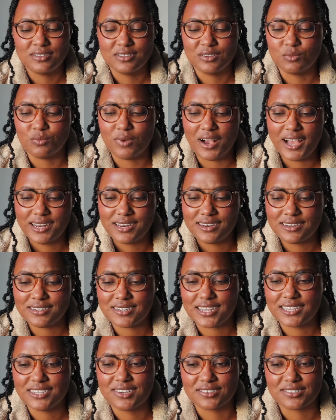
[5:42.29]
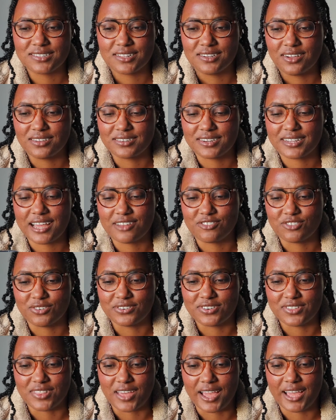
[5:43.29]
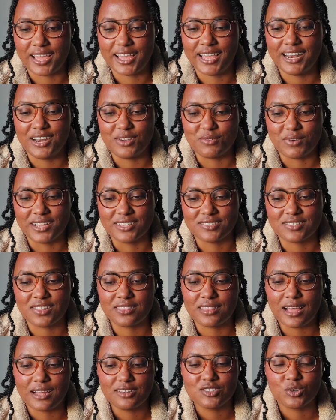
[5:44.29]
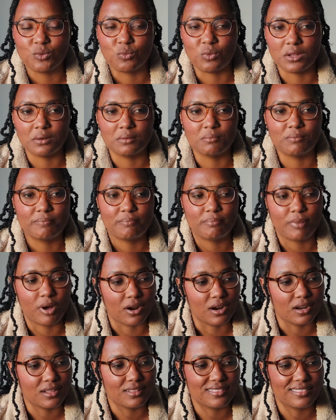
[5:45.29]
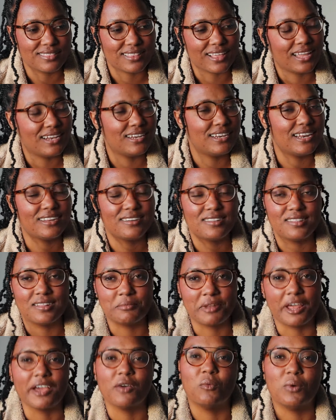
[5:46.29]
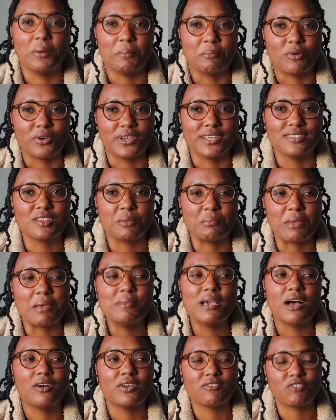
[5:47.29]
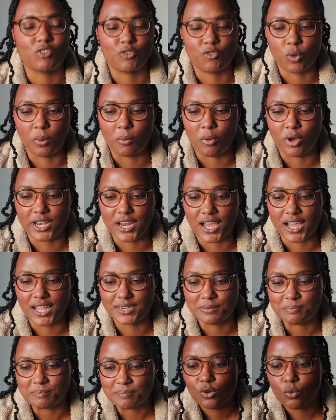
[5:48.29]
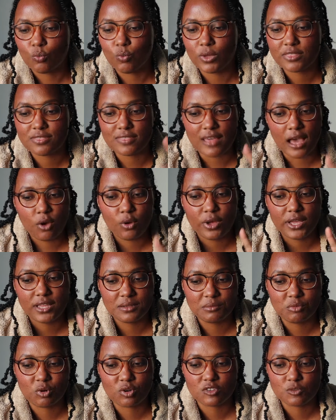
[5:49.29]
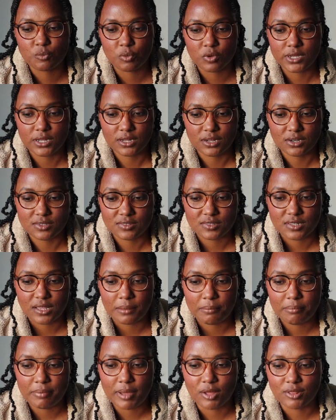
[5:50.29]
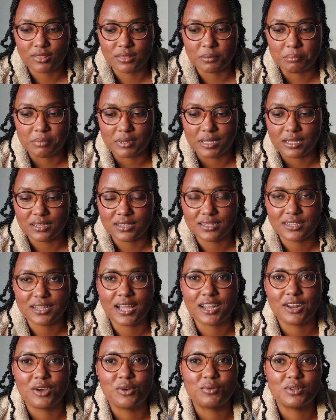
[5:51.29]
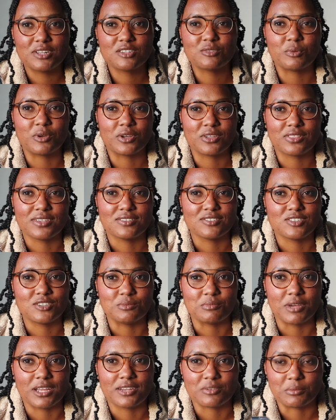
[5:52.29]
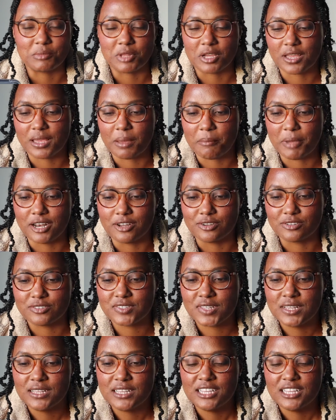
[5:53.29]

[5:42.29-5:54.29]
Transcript: why did it take y'all so long to catch on to that? Anyway, so that's the one part that nicked them like 1 point. So maybe I'll give it a 4.9. Without any more spoilers about the book, I don't want to spoil things too much. I'm looking at my notes.